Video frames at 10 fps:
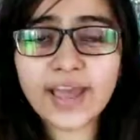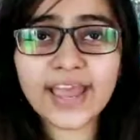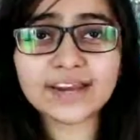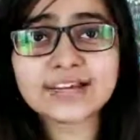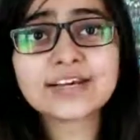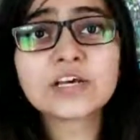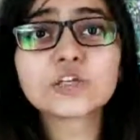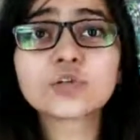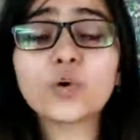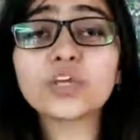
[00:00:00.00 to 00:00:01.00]
your head
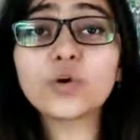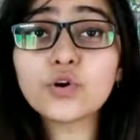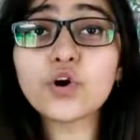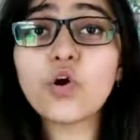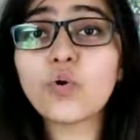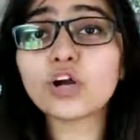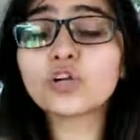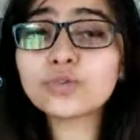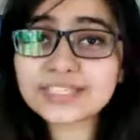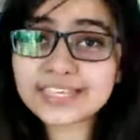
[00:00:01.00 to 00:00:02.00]
so you know
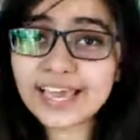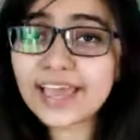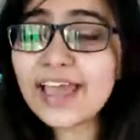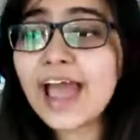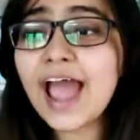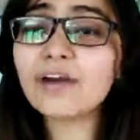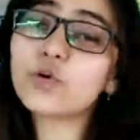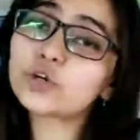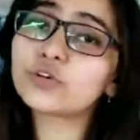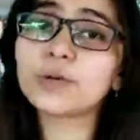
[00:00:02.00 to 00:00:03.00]
what to say and
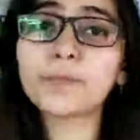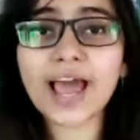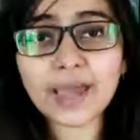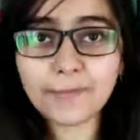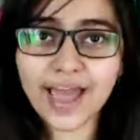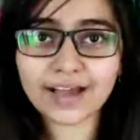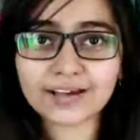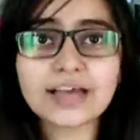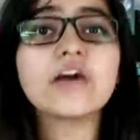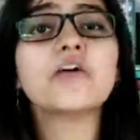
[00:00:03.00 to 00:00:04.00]
what to reply back.